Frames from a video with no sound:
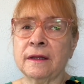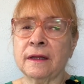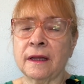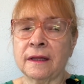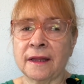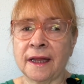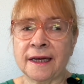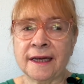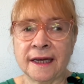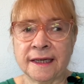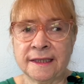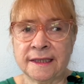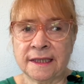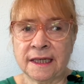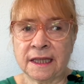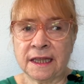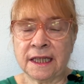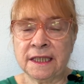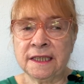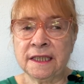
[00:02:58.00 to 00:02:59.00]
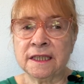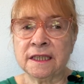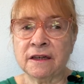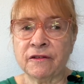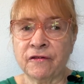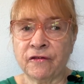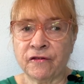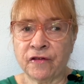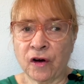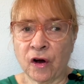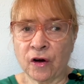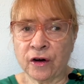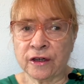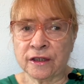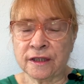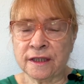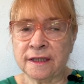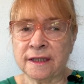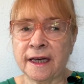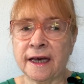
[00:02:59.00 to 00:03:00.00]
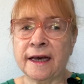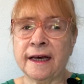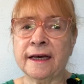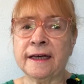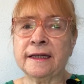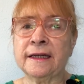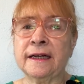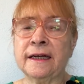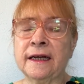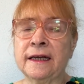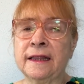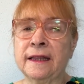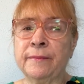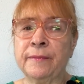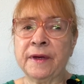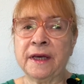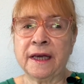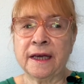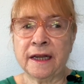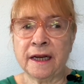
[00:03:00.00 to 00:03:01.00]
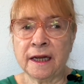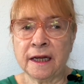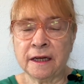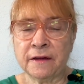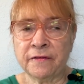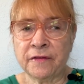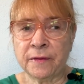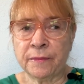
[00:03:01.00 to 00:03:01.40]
like I said, this is a farce, and in the beginning of the